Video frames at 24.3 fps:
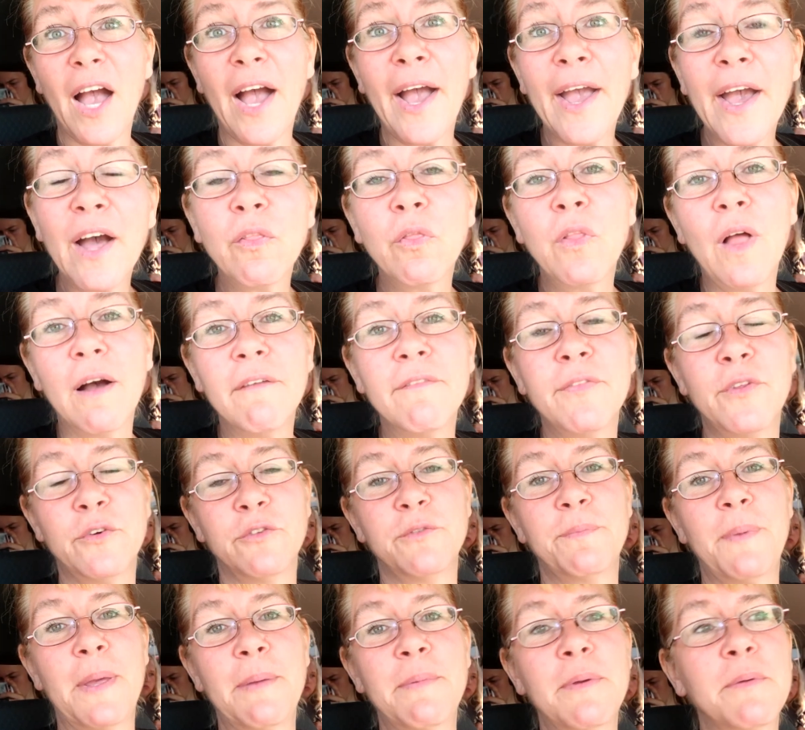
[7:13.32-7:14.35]
I love
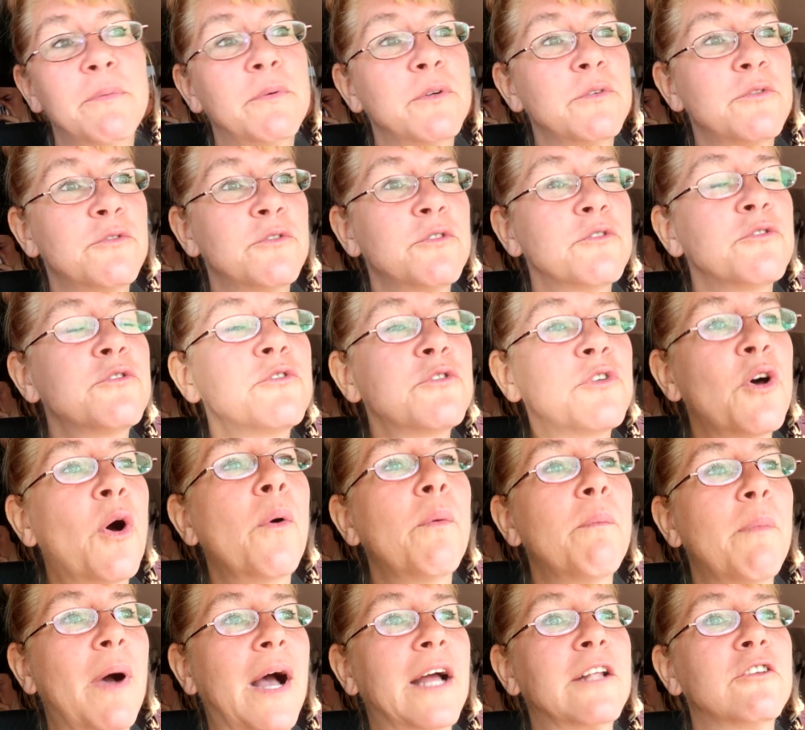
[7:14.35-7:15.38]
those baby roosters so
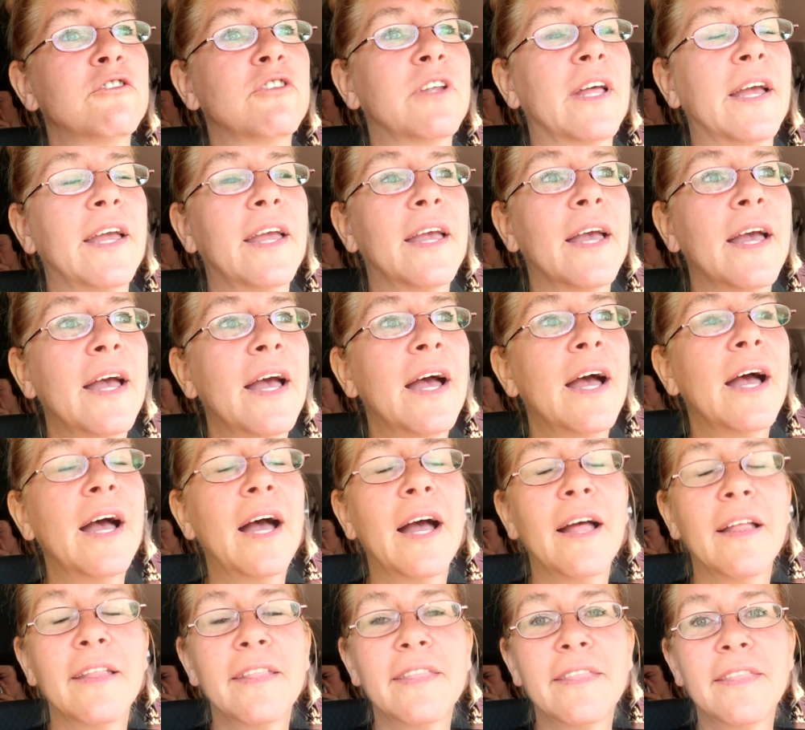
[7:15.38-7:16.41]
much. Like
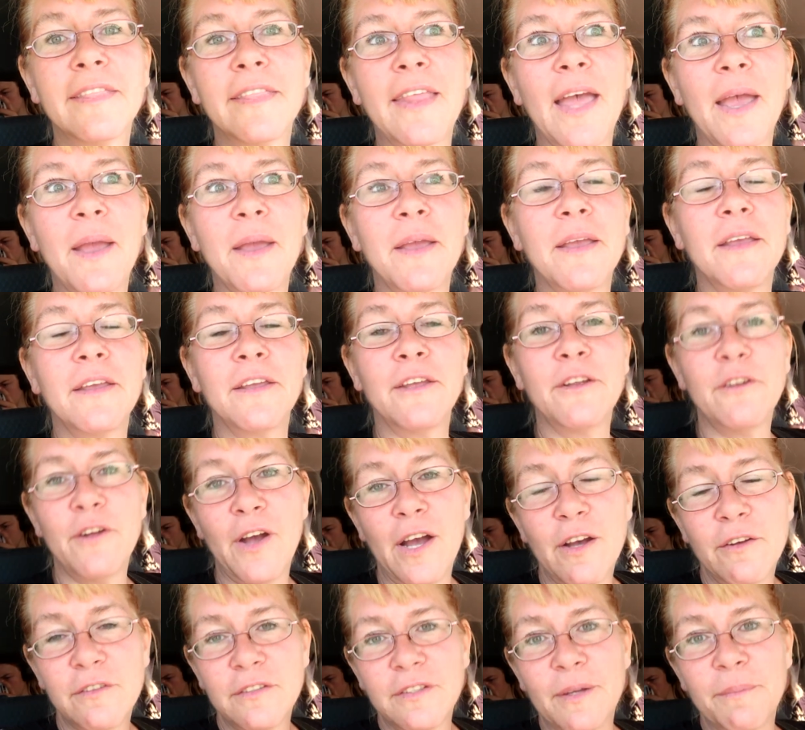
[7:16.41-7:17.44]
they, you know
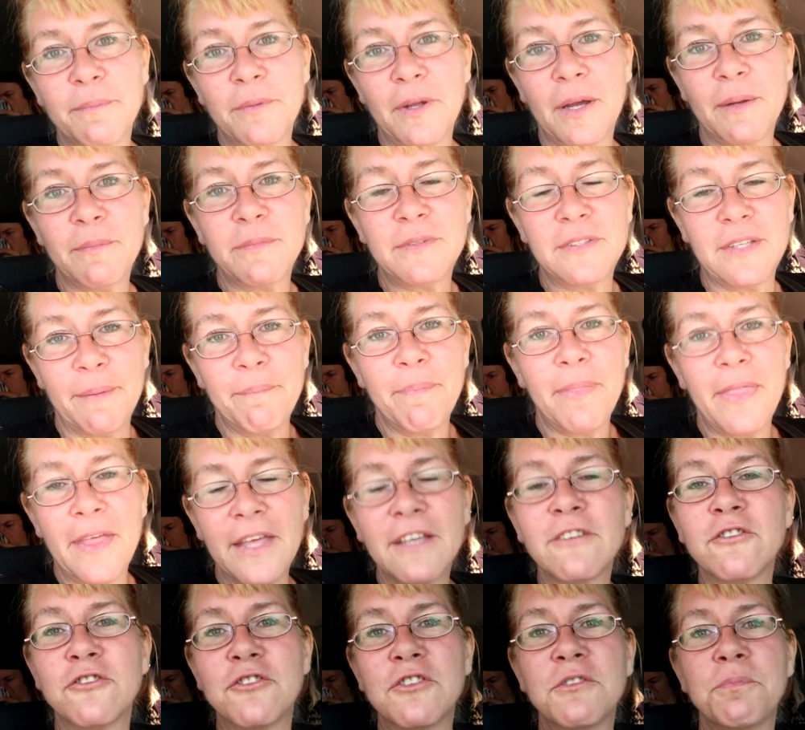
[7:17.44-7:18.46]
how sometimes some
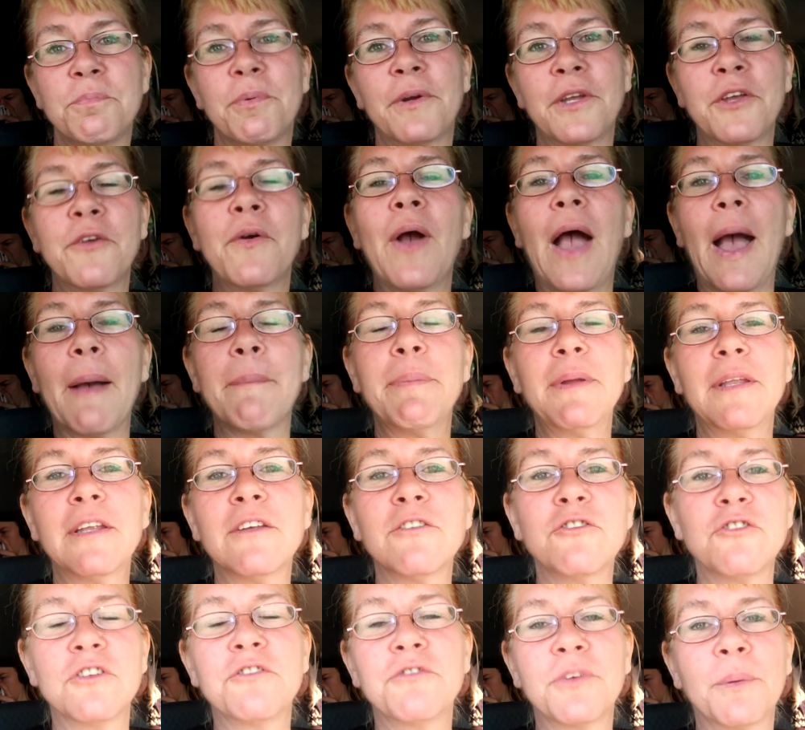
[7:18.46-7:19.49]
things just bring you
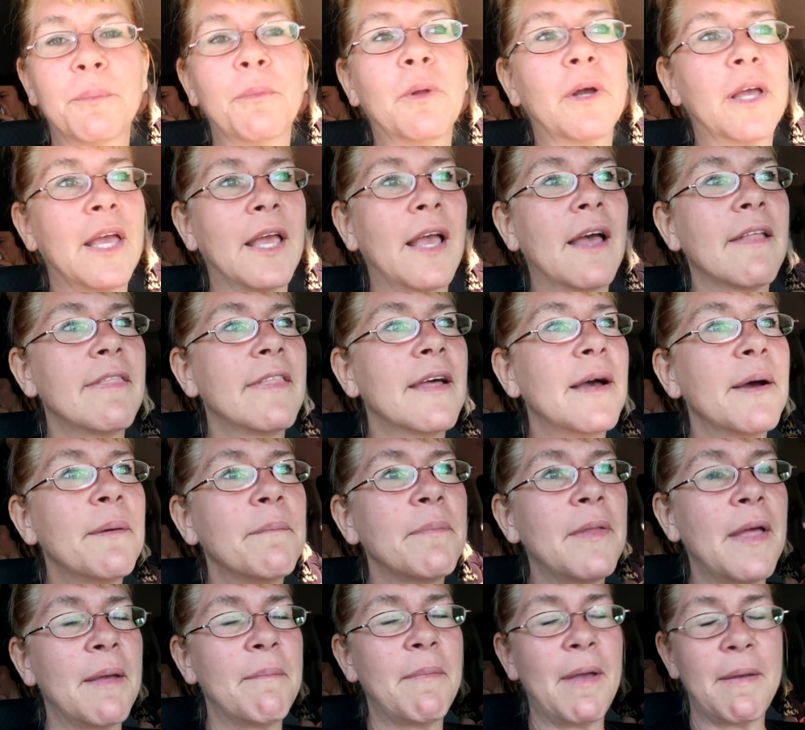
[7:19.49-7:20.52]
happiness just from looking at
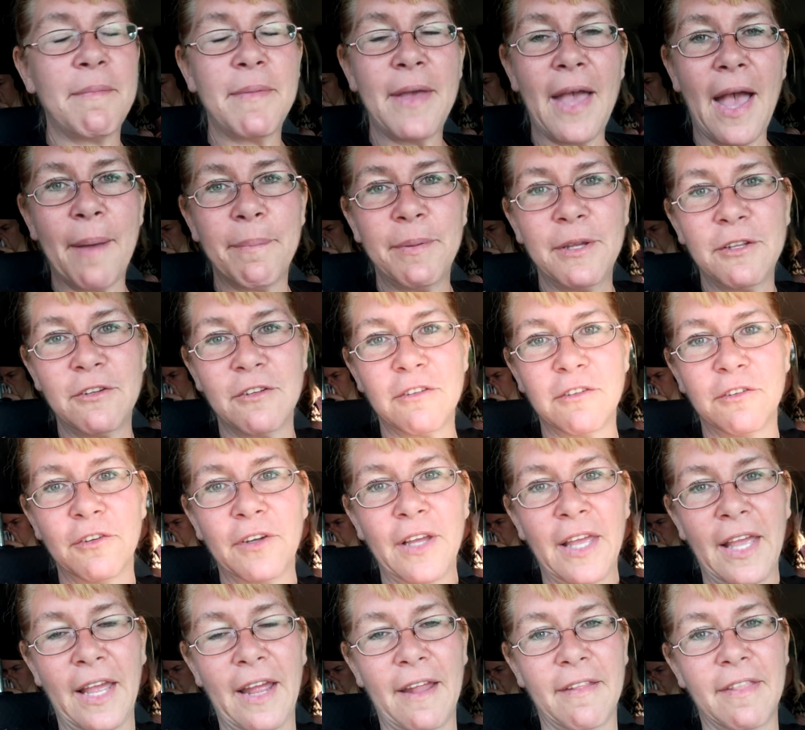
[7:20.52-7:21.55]
them? They made me happy just
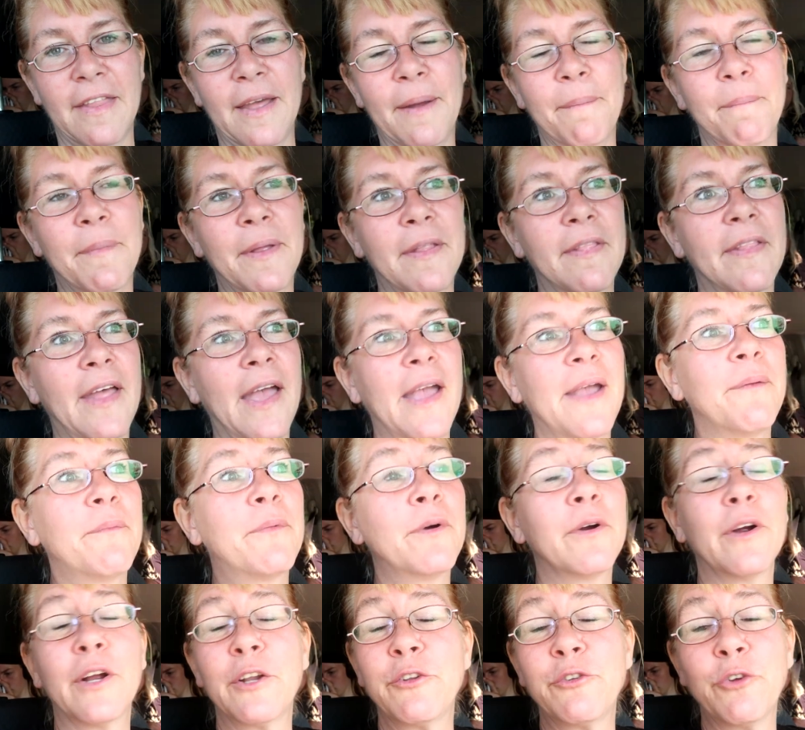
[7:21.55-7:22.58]
looking at them and they
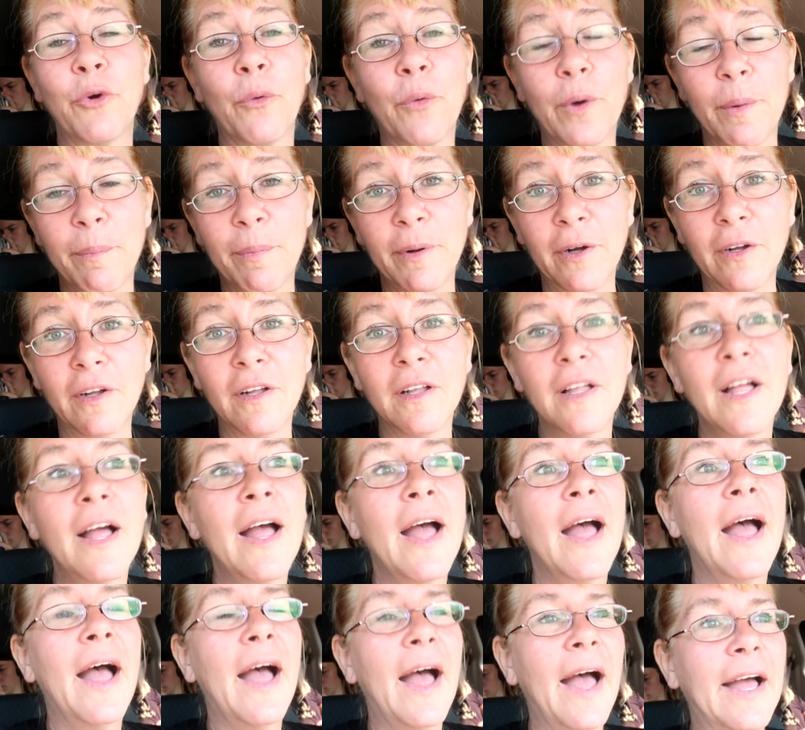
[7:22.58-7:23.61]
were adorable.
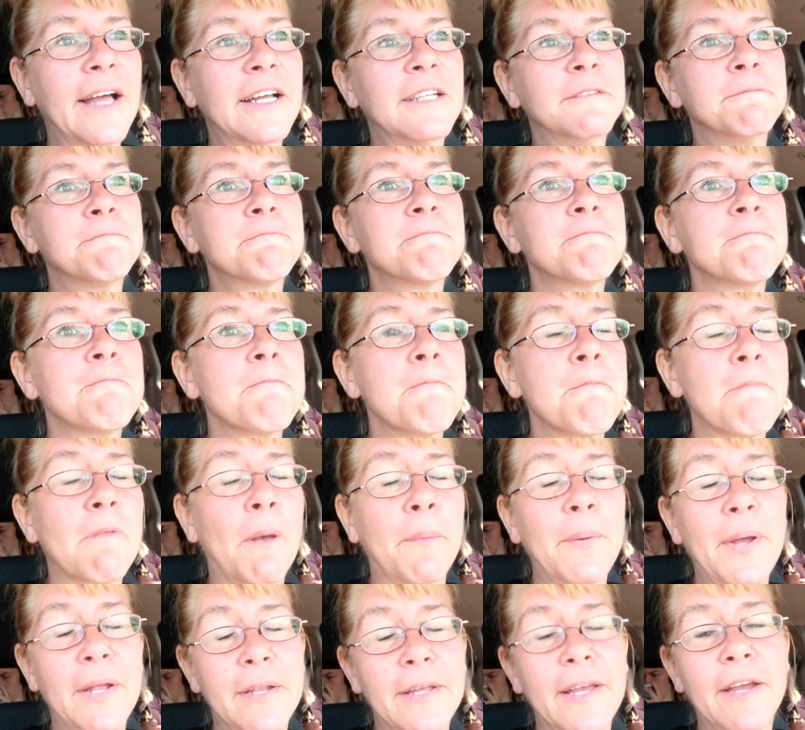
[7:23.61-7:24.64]
And
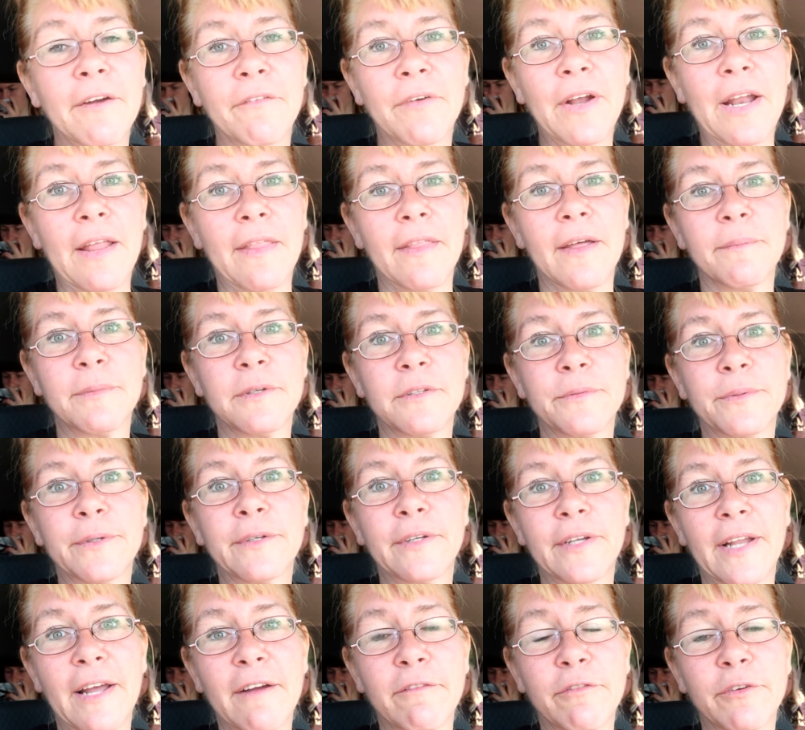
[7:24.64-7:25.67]
we had to get rid of them because we
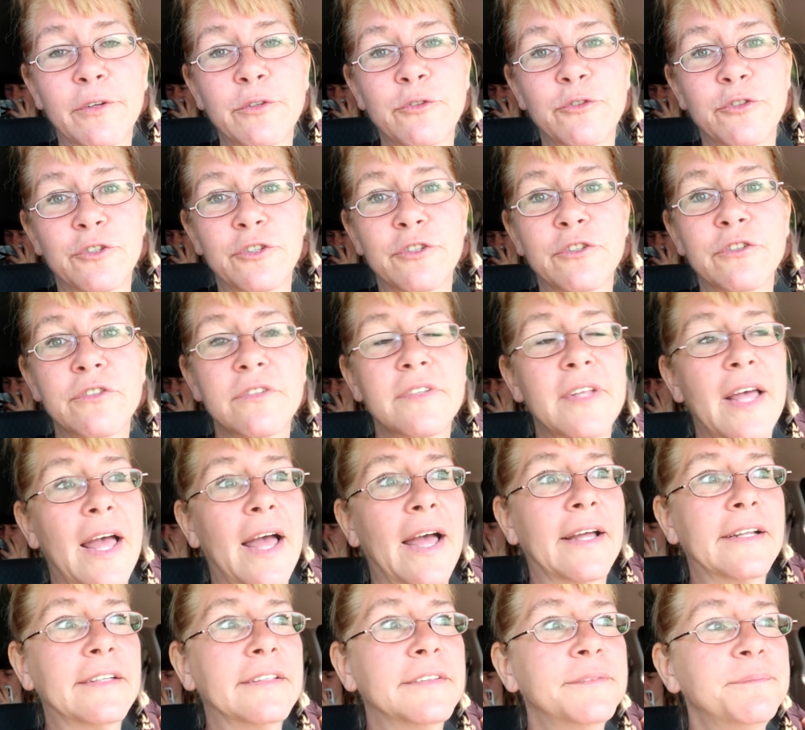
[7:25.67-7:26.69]
couldn't have roosters
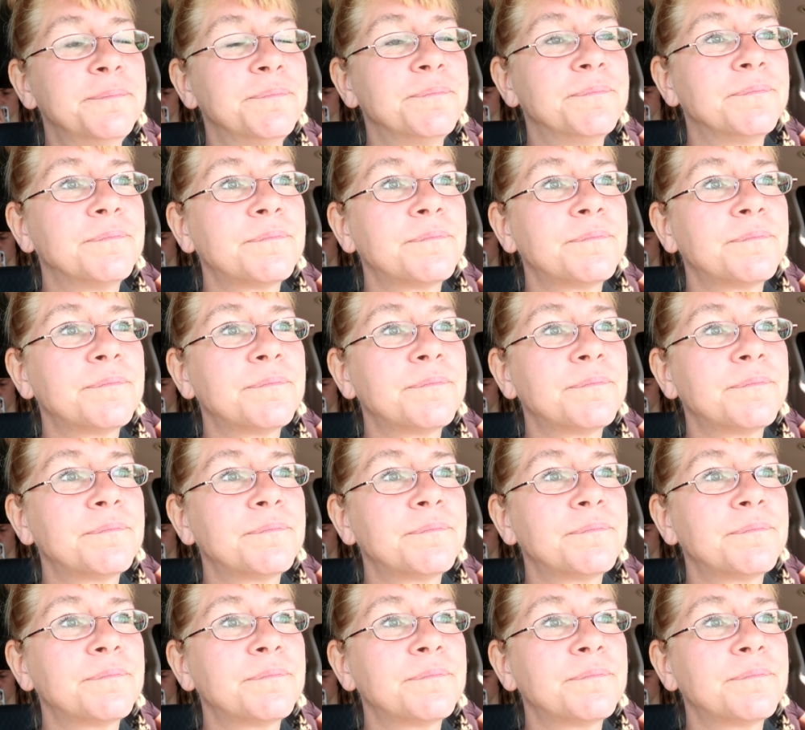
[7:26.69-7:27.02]
and